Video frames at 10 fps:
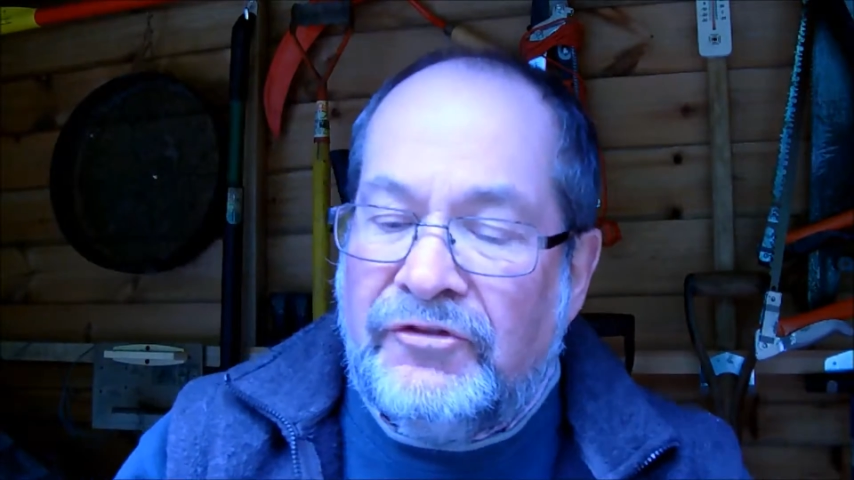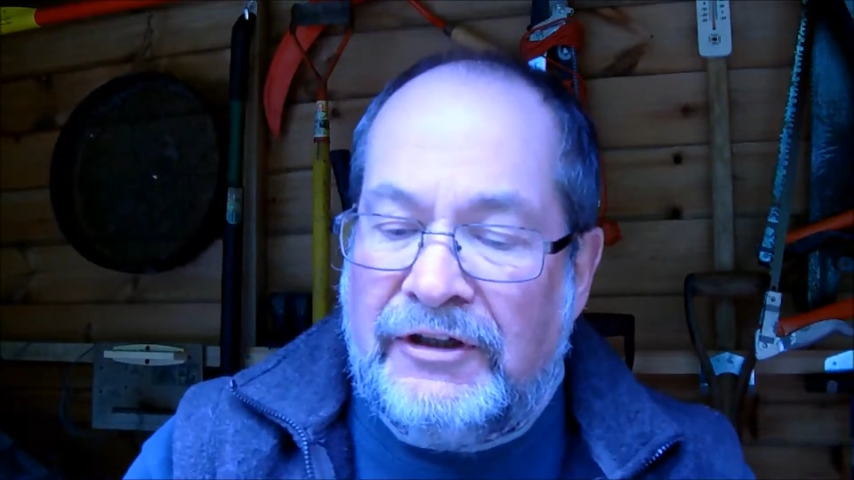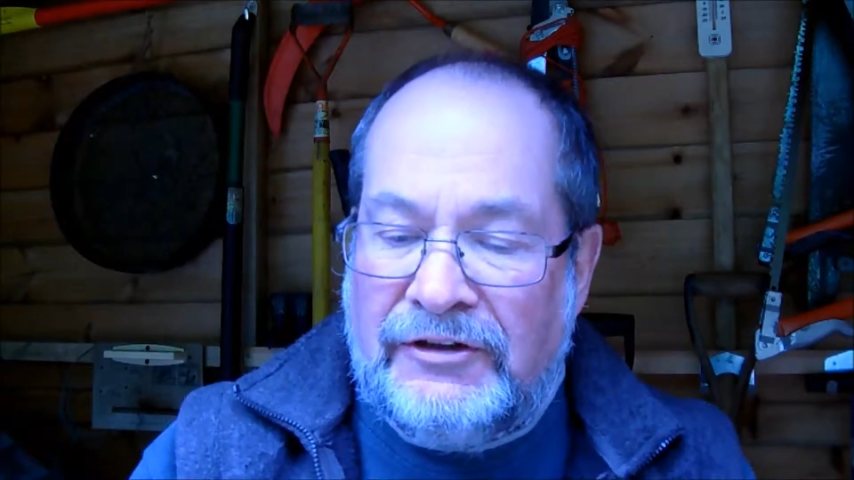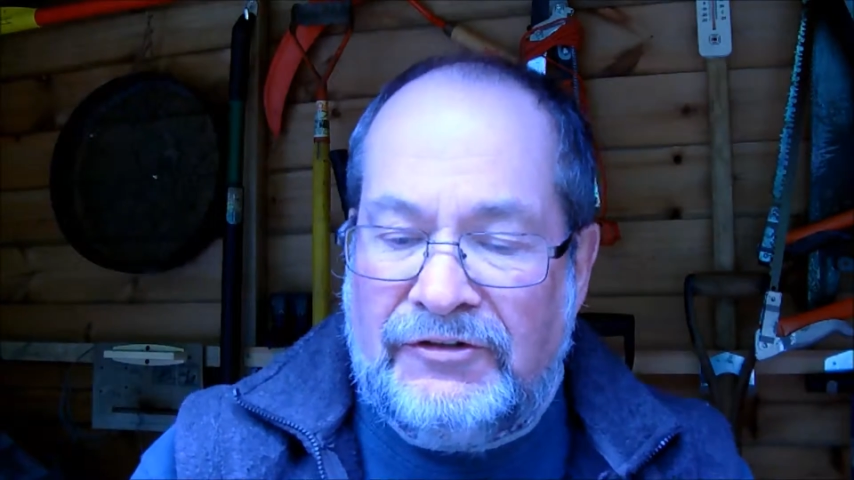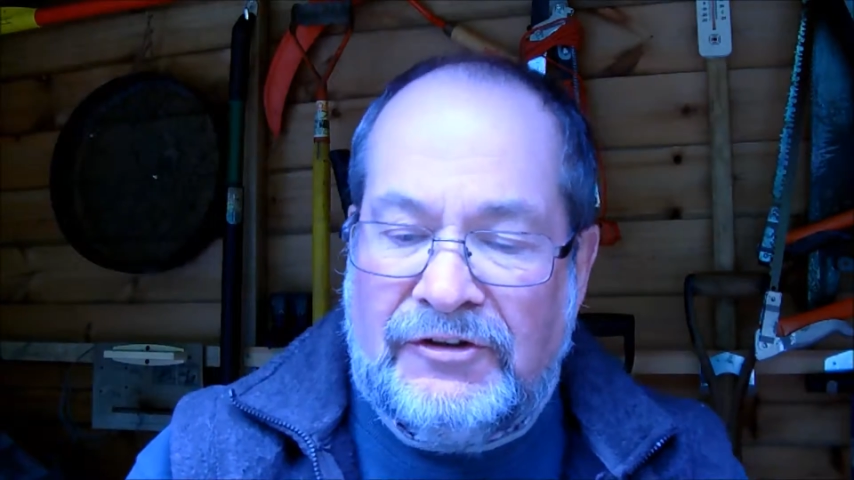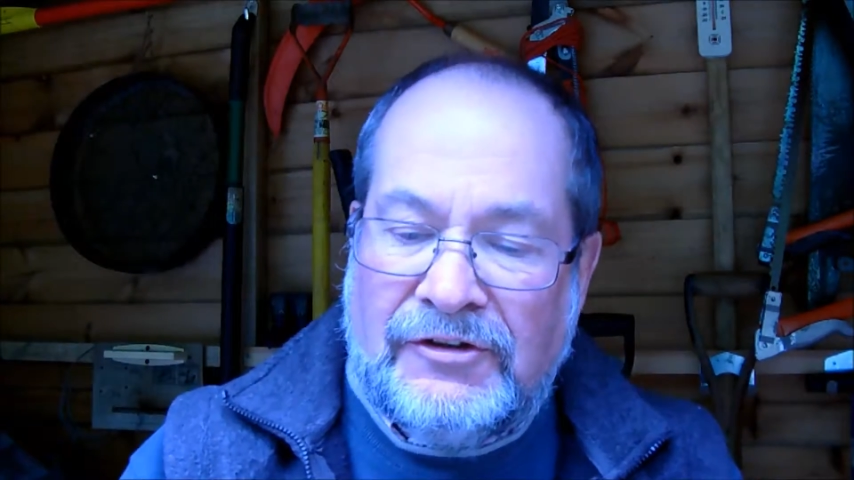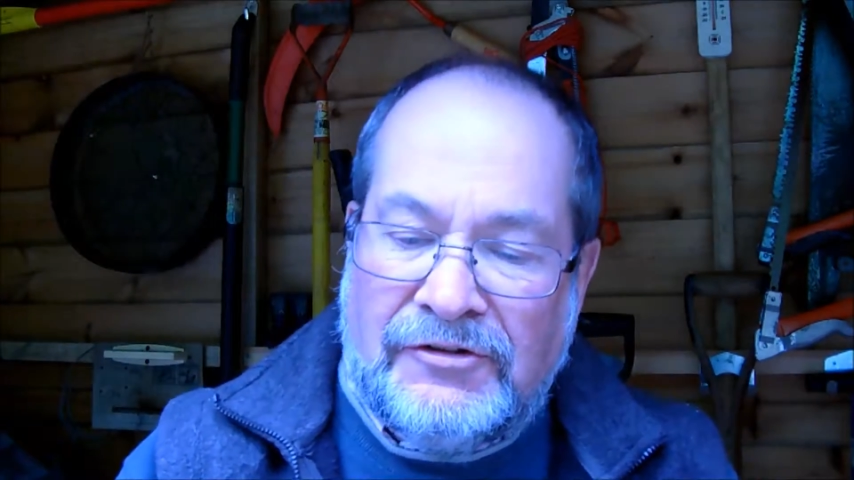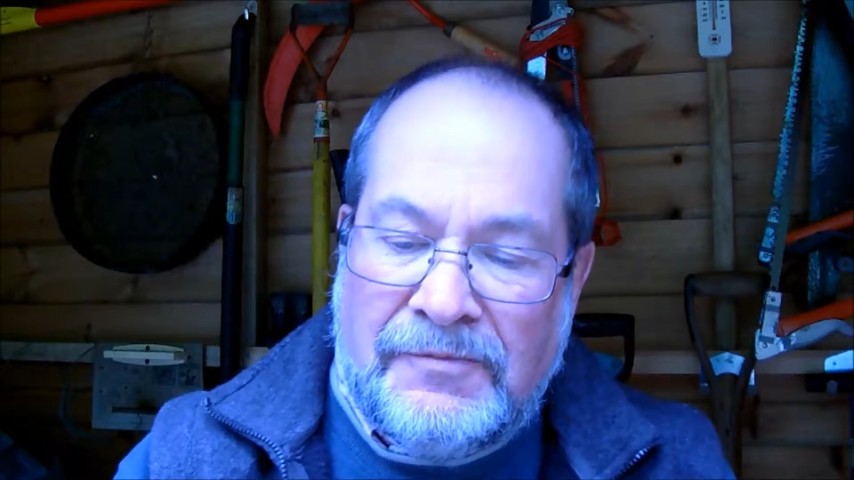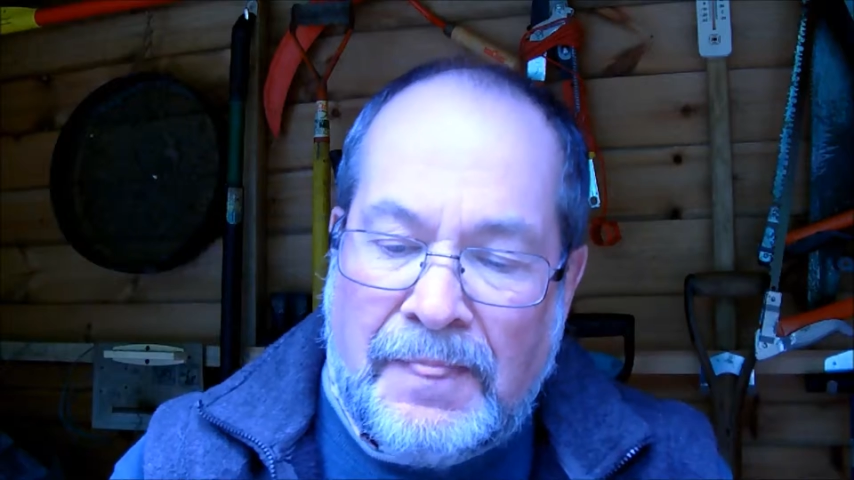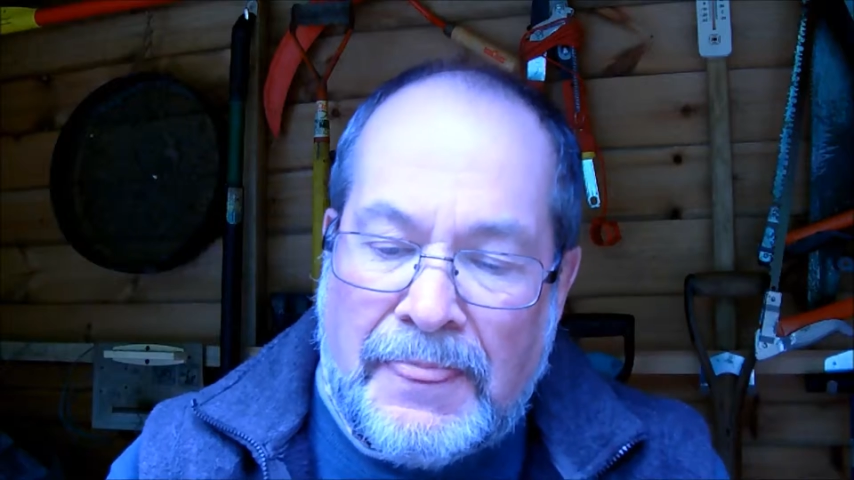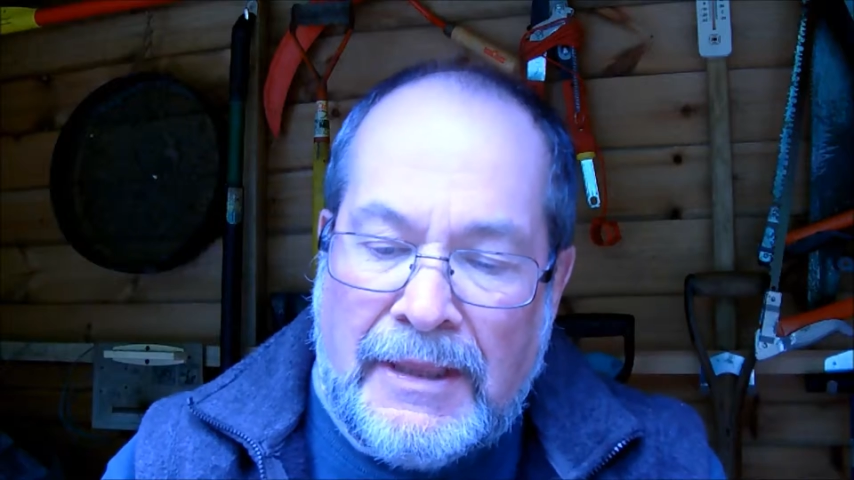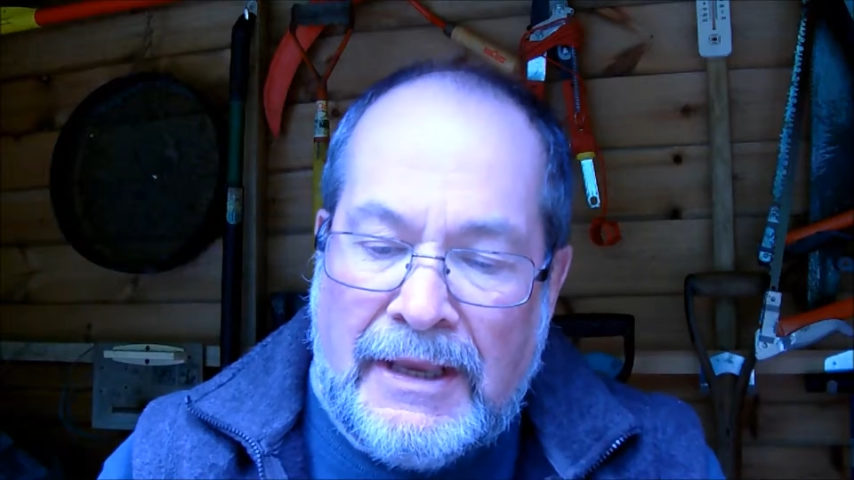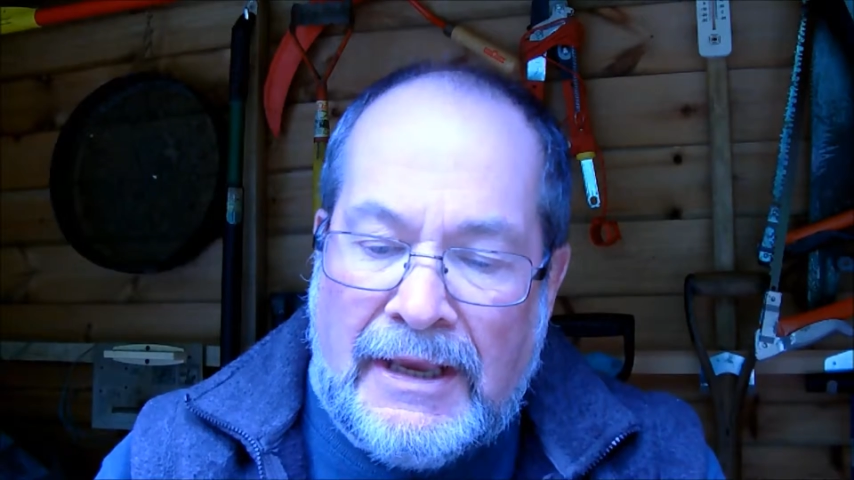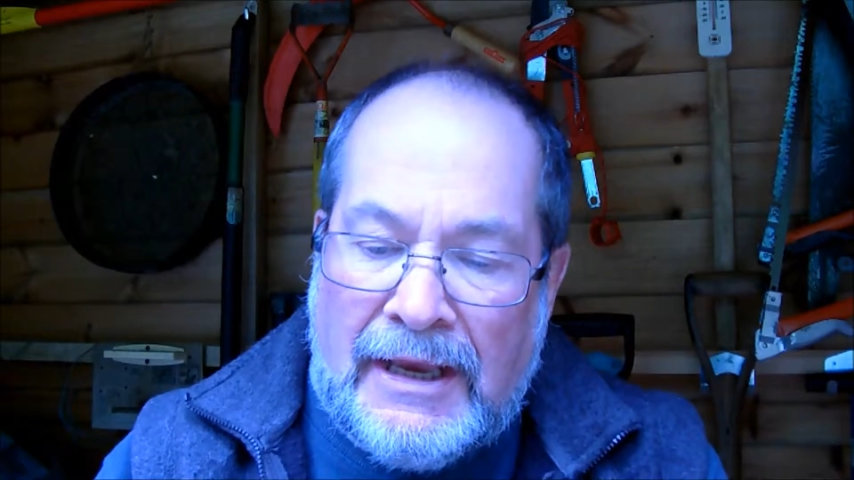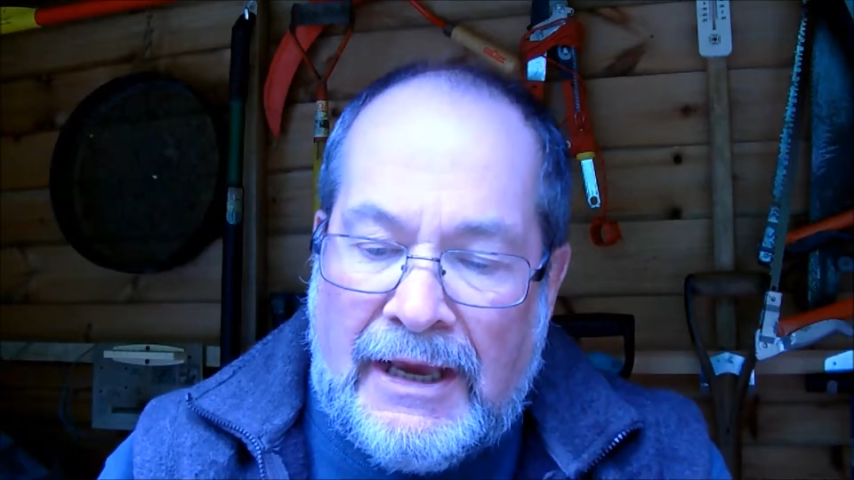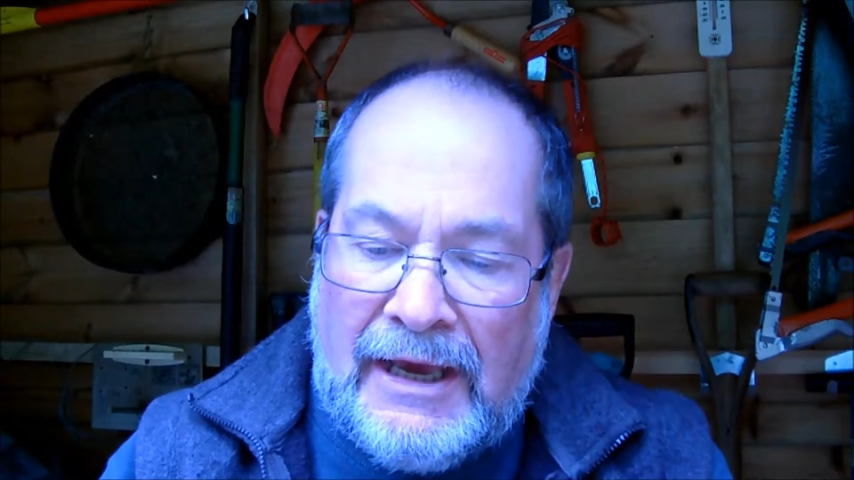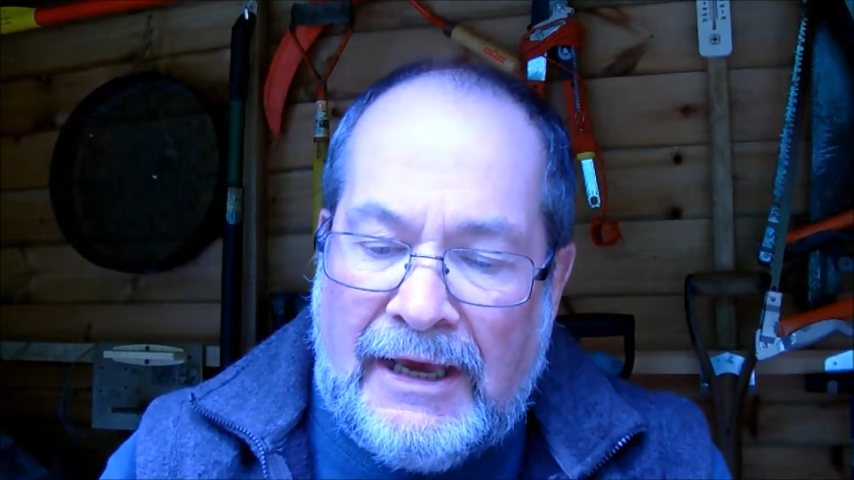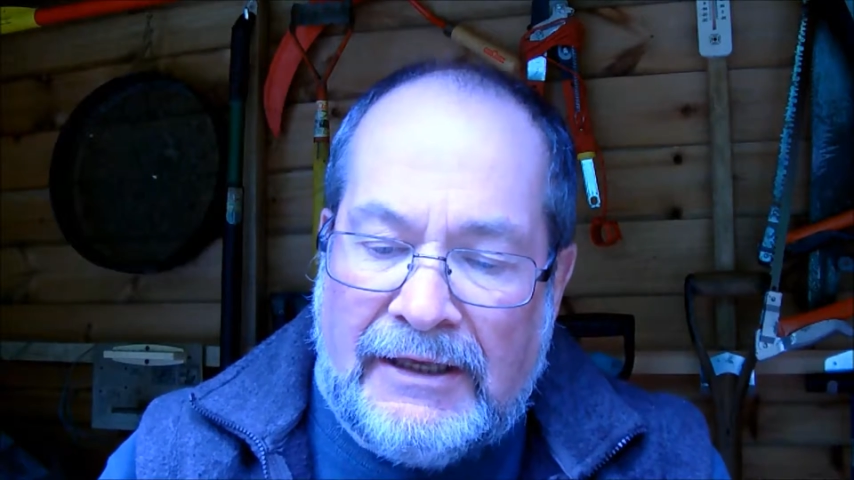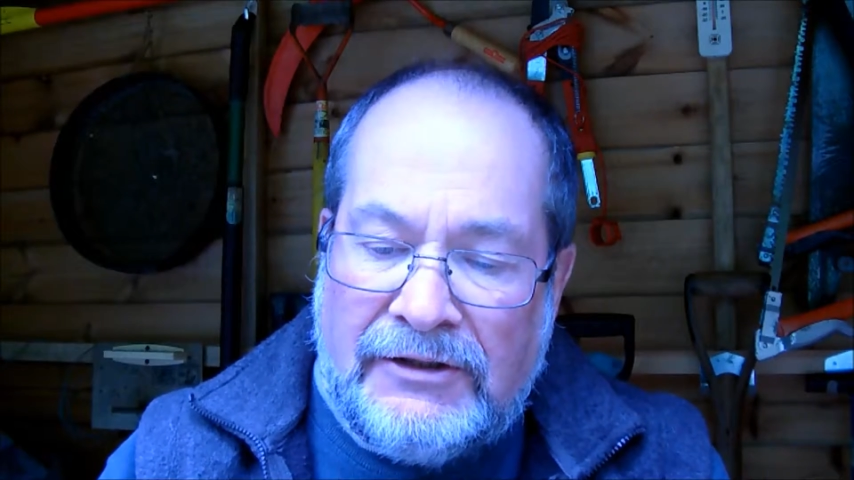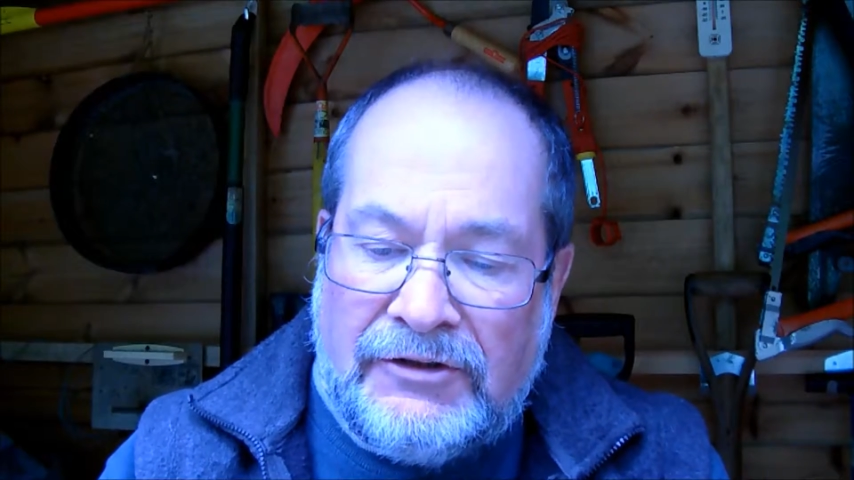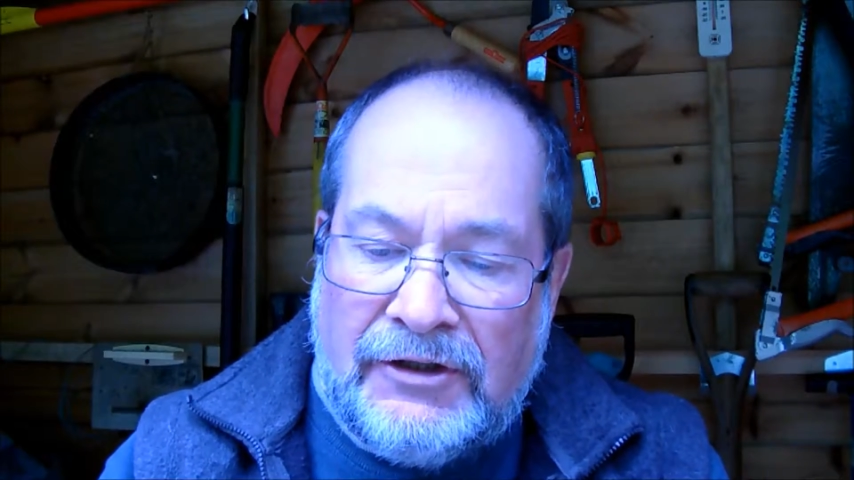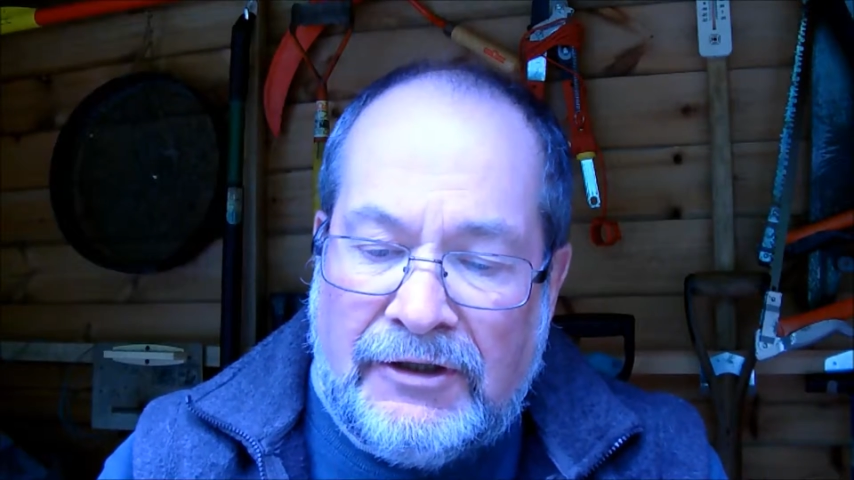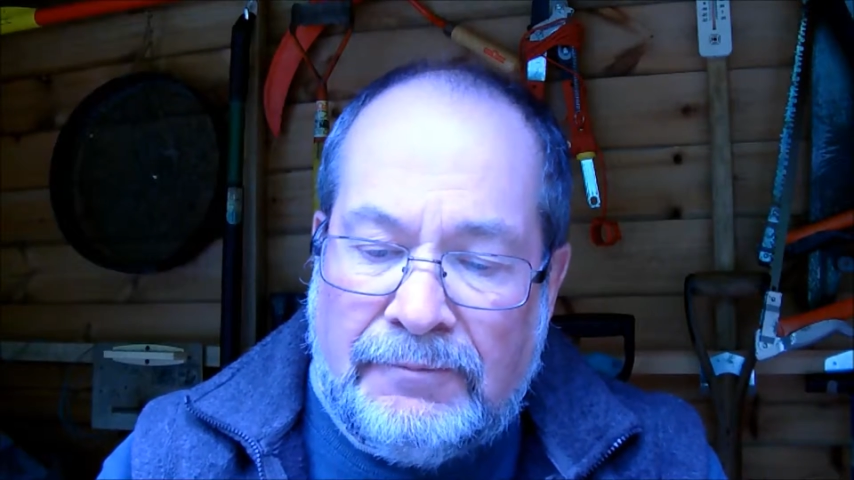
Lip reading: verses, and